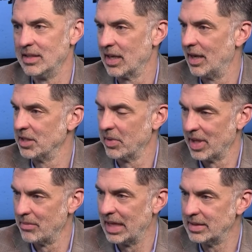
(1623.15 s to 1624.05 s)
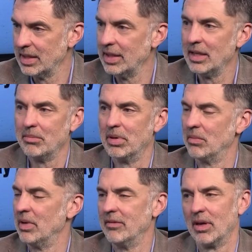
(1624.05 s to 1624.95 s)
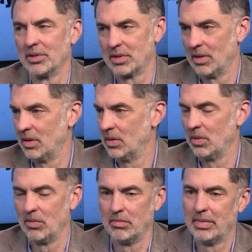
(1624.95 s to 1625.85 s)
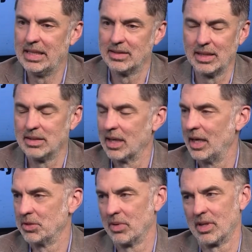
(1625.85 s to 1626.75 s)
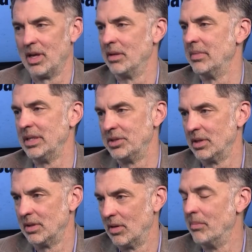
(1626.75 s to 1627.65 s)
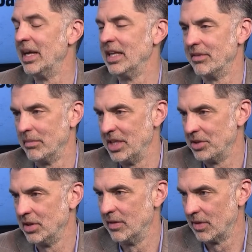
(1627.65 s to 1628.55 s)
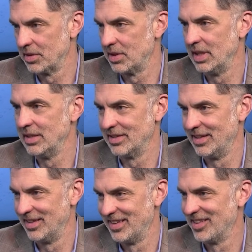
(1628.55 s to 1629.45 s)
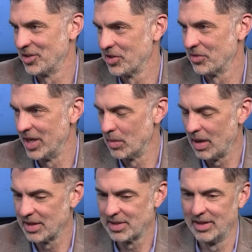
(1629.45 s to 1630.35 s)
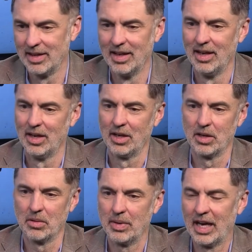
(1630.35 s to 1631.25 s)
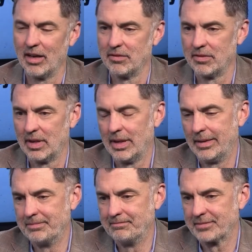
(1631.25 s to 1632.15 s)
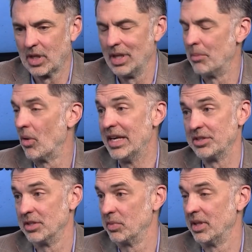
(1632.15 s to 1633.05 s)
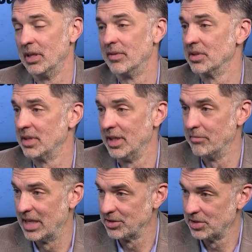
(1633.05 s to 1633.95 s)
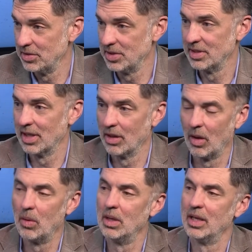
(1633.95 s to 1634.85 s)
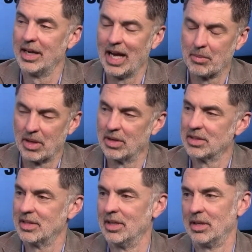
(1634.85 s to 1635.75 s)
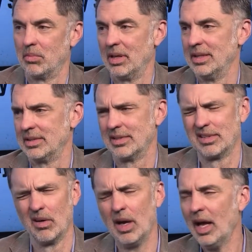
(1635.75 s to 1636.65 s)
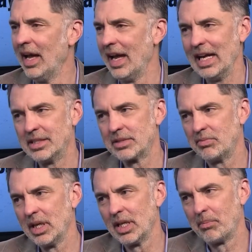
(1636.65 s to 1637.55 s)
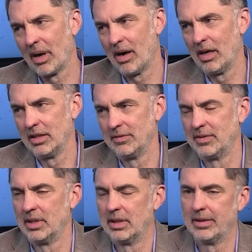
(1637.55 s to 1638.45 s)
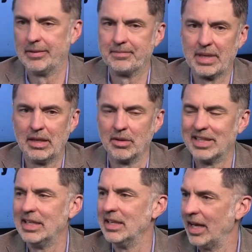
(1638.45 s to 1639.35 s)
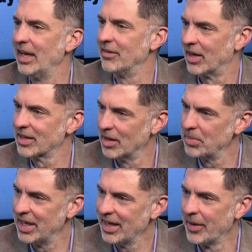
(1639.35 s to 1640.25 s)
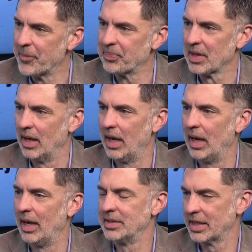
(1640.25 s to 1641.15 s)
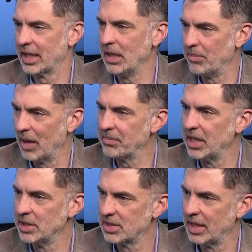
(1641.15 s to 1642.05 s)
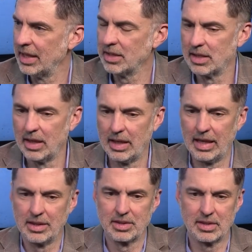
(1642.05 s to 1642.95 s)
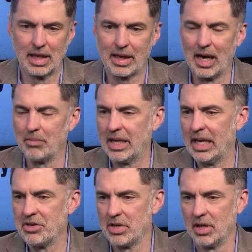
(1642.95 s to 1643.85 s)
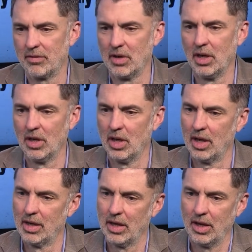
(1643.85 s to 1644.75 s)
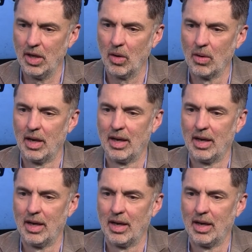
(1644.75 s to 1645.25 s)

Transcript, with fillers: ties with MIT, but we've also maintained ties with all the major or many of the major universities in greater Boston. We have um, collaborations with the University of Massachusetts at Lowell and Amherst mm. and other hmm. places. So it's really part of the, you know, the DNA of our company. Yeah. Uh, no, to keep up back. these things, and it's a combination of, you know,